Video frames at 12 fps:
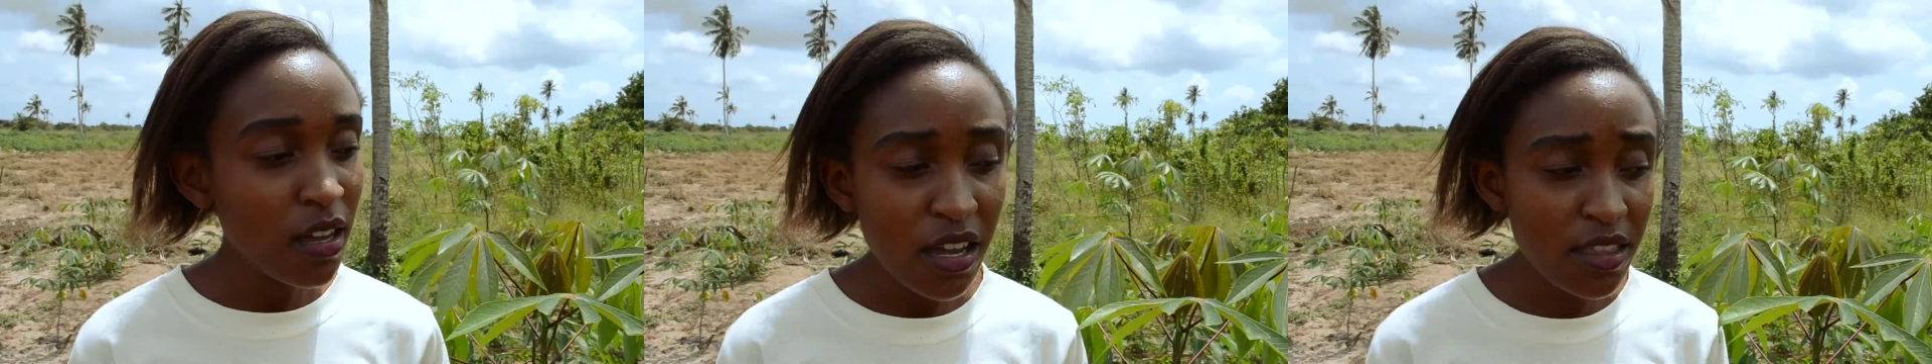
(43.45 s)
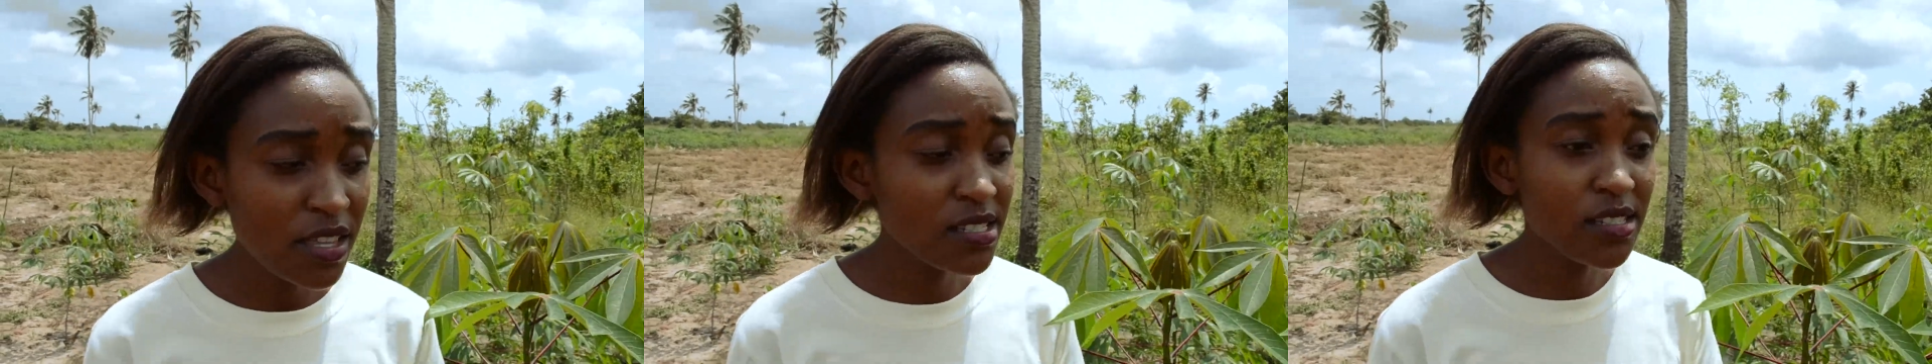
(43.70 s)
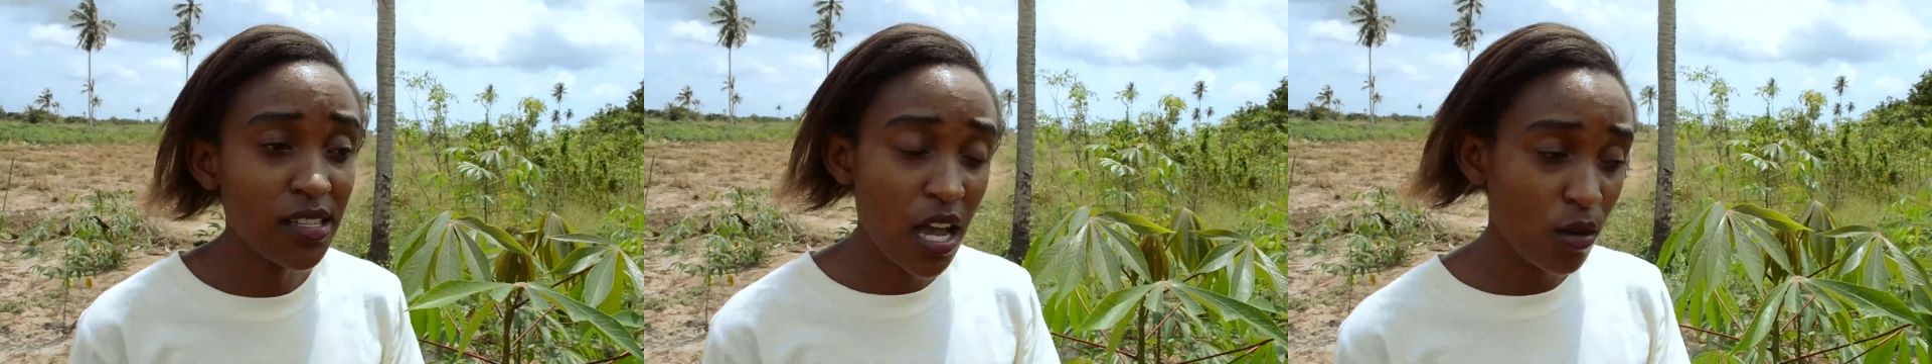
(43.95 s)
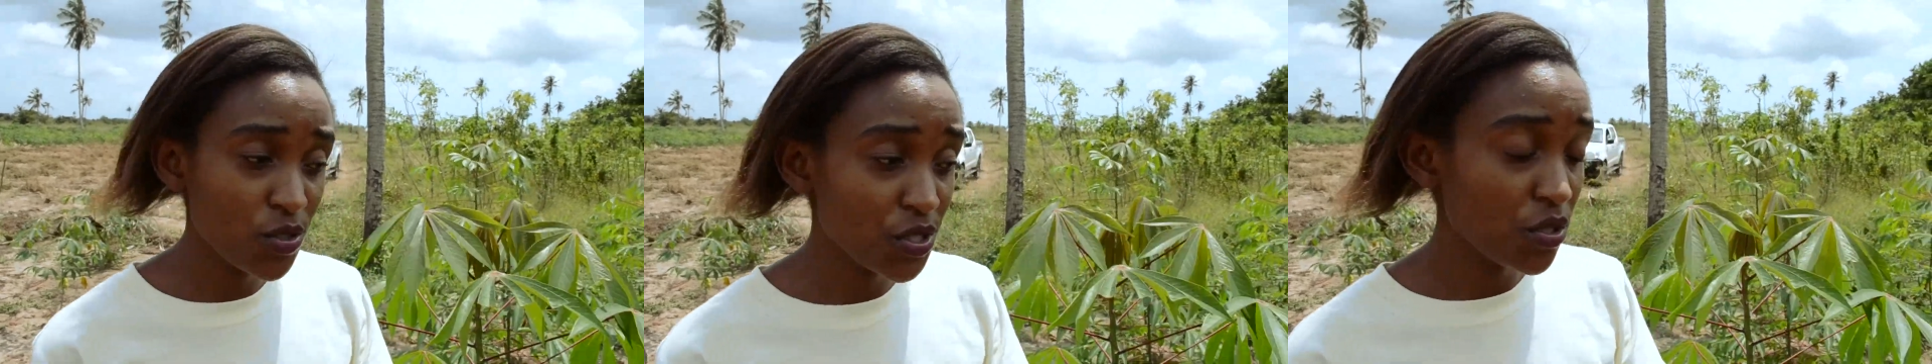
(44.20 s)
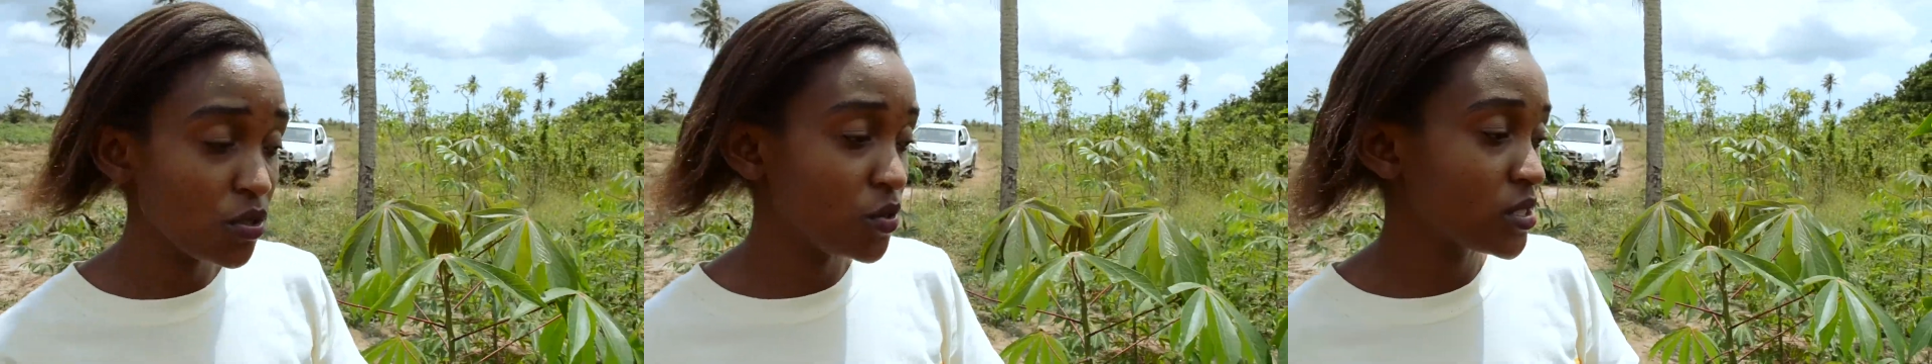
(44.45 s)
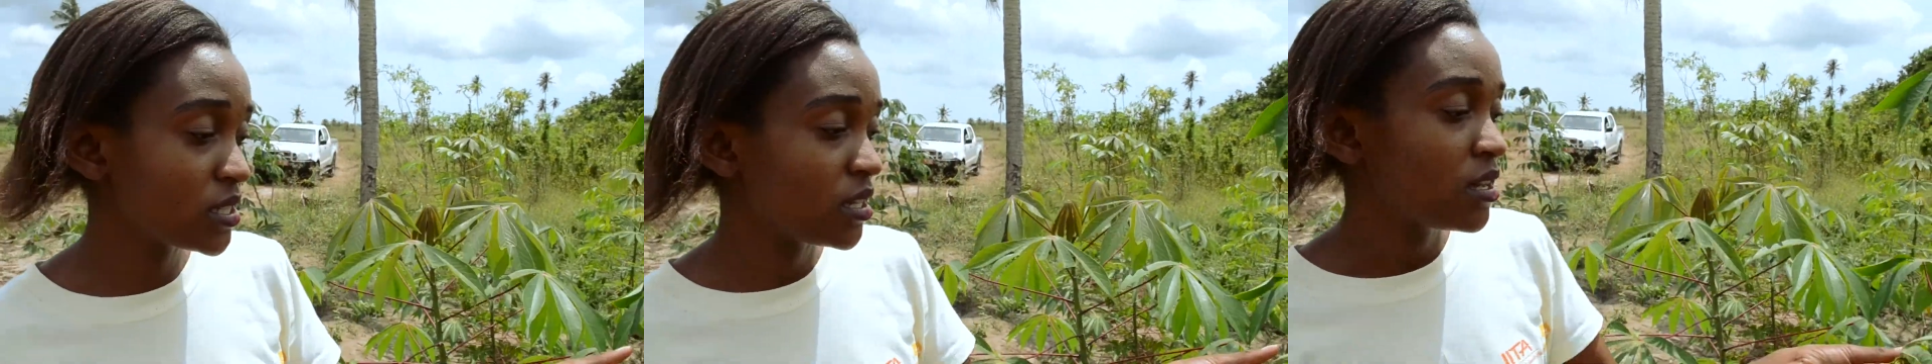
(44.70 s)
And this is how it
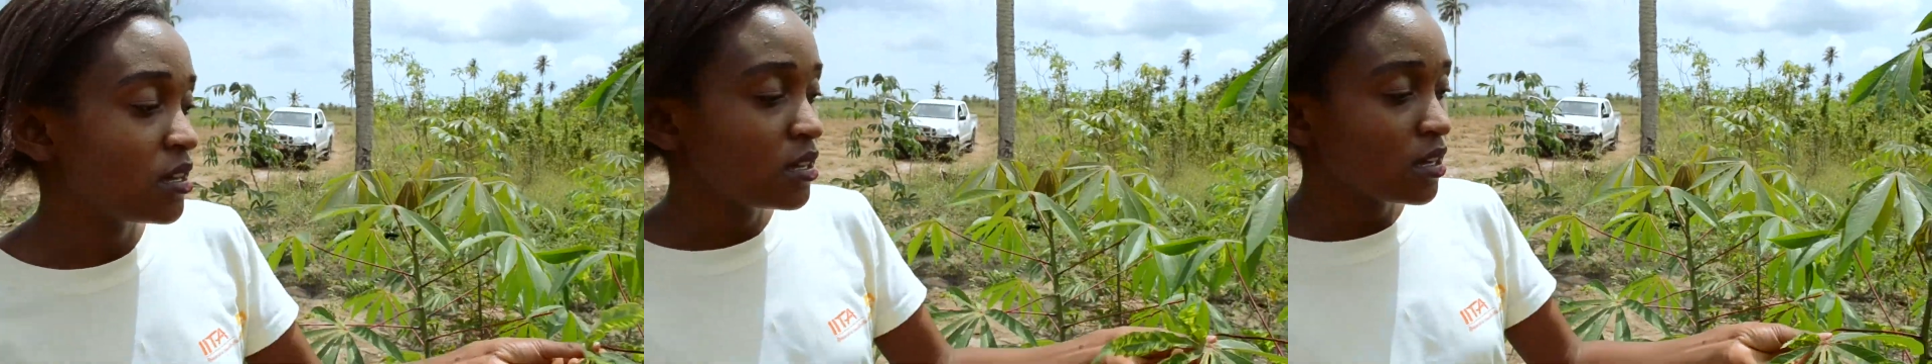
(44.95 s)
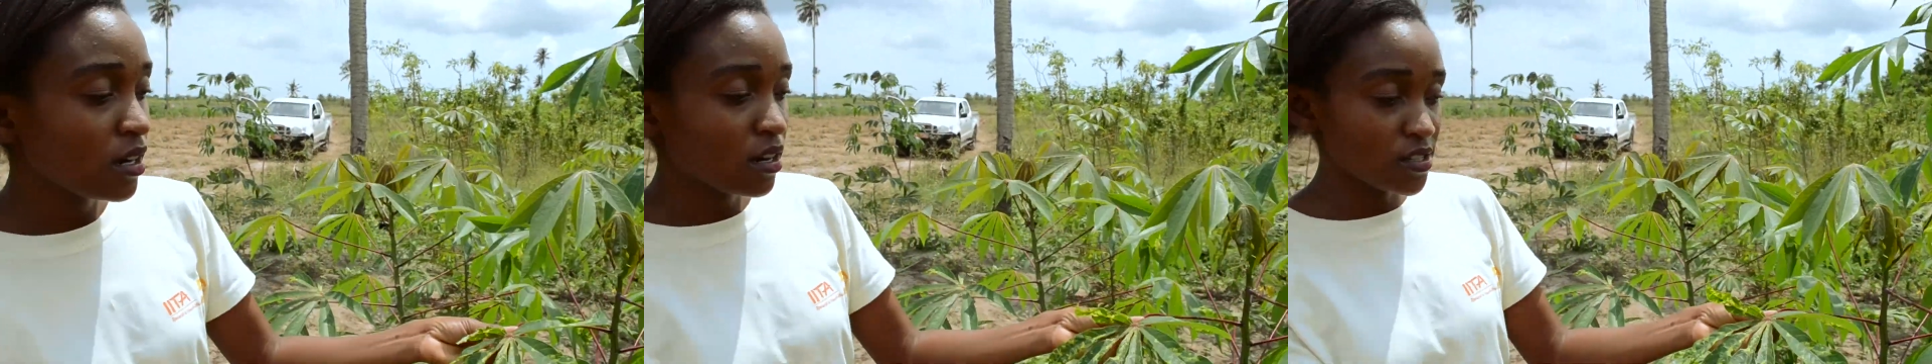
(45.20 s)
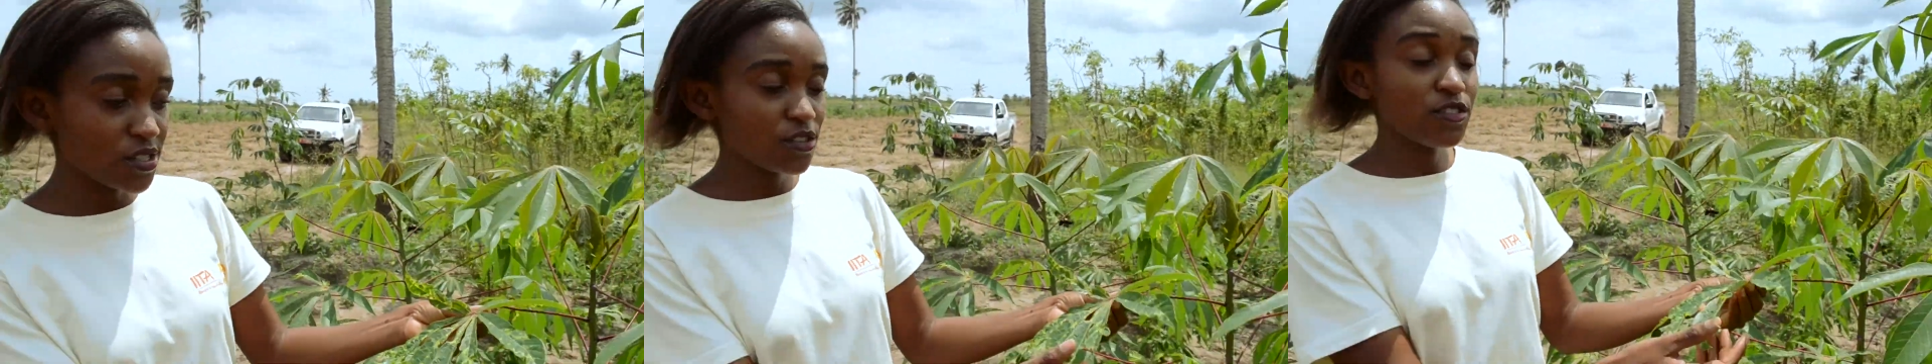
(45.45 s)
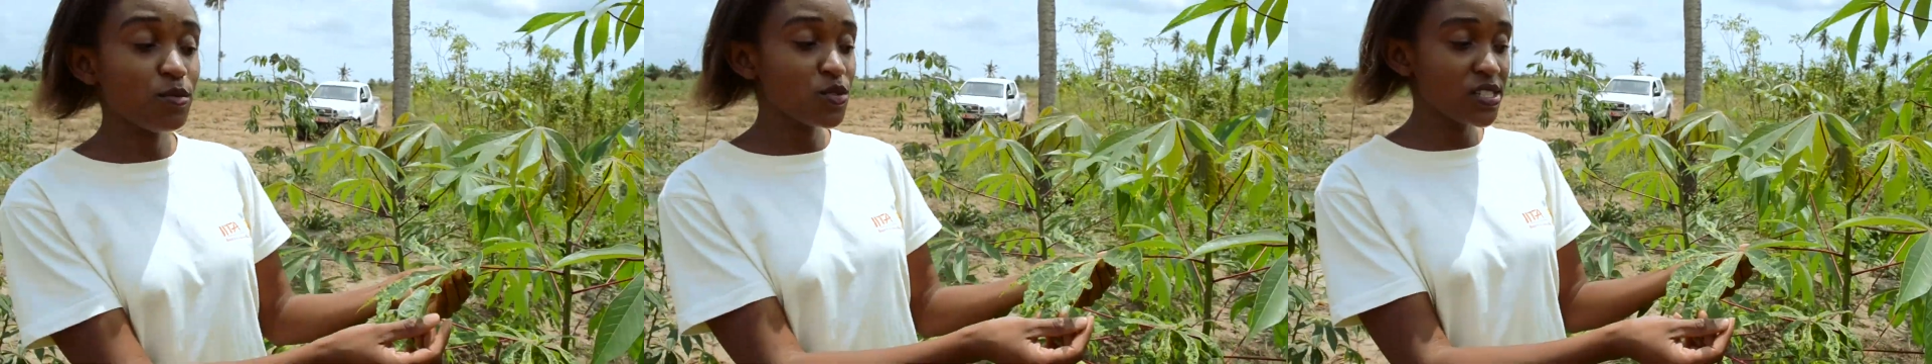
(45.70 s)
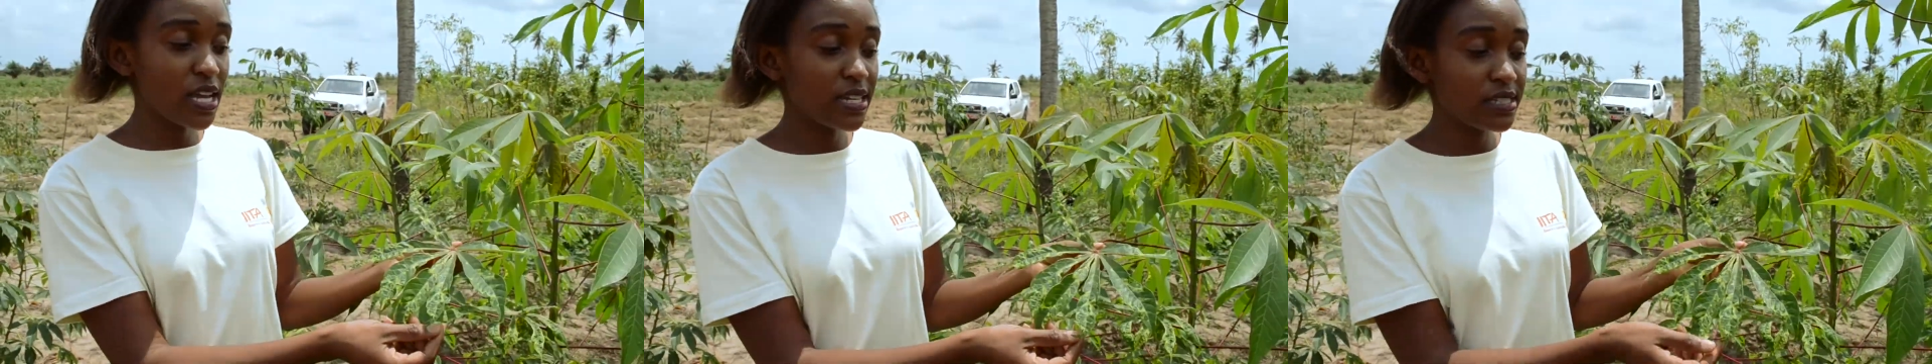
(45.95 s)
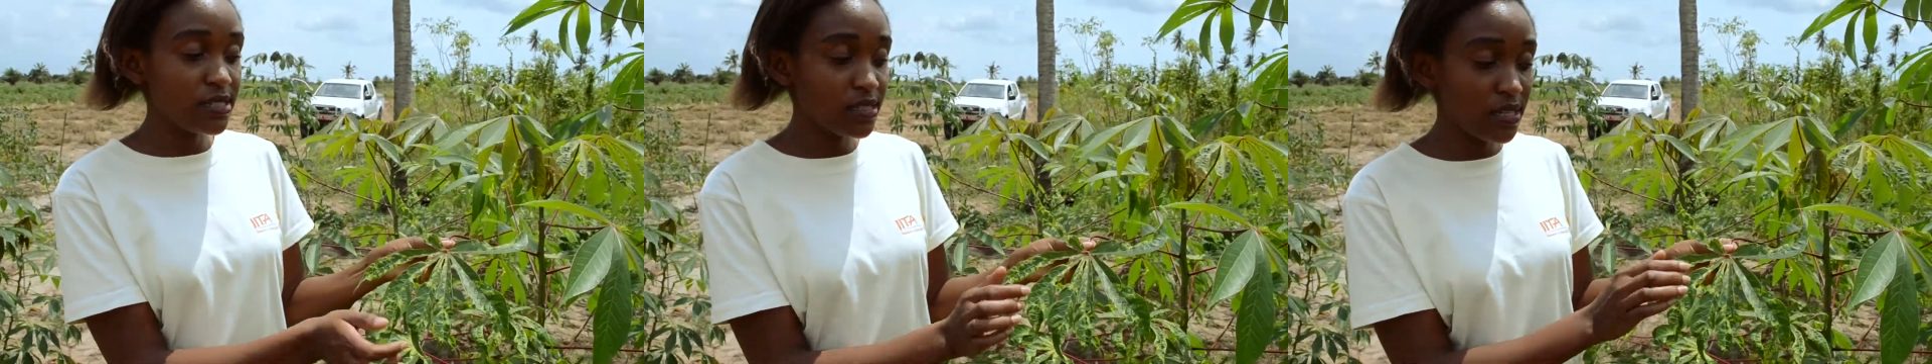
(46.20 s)
looks. Cassava
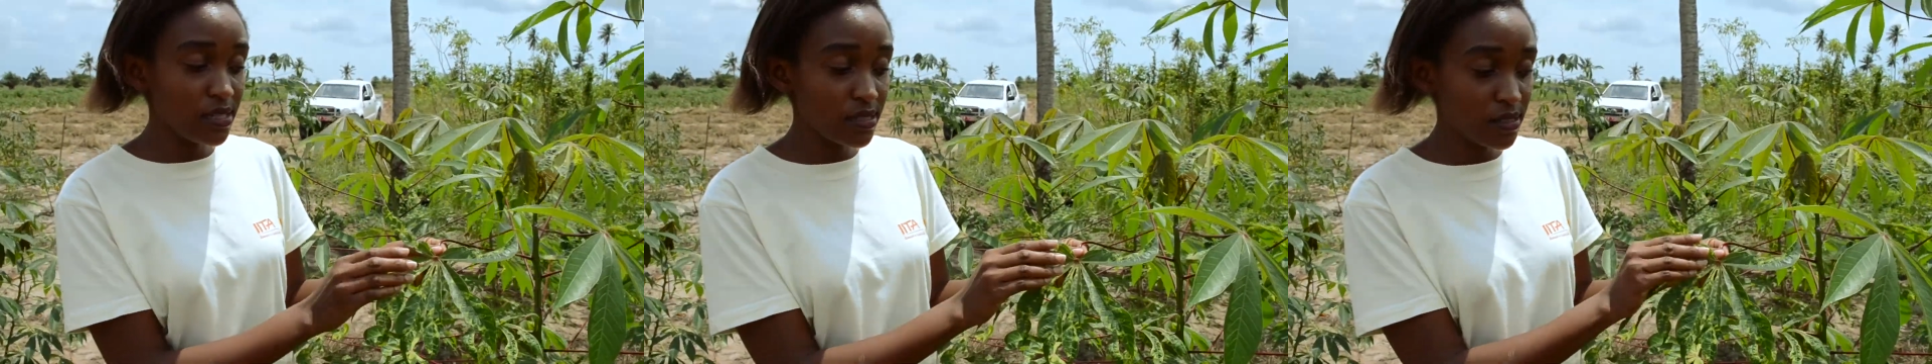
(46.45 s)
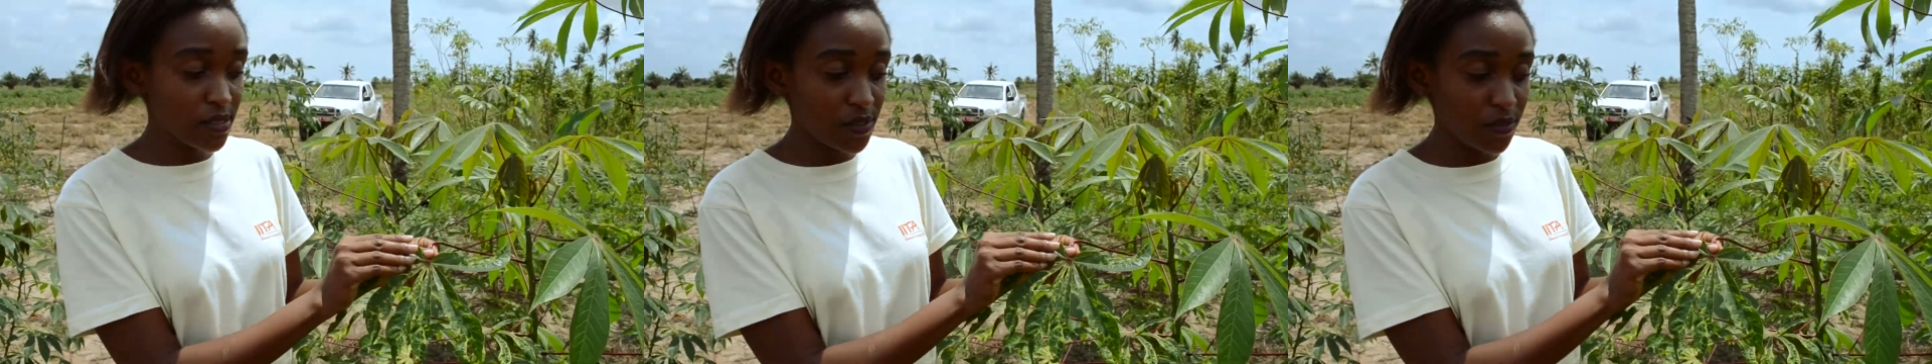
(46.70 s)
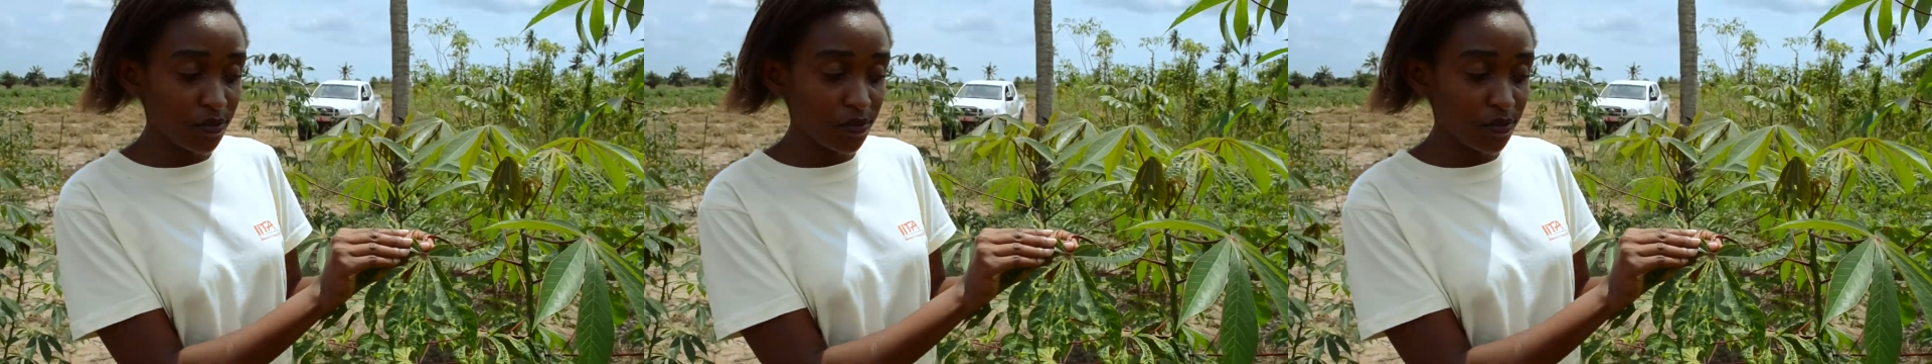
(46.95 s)
mosaic disease.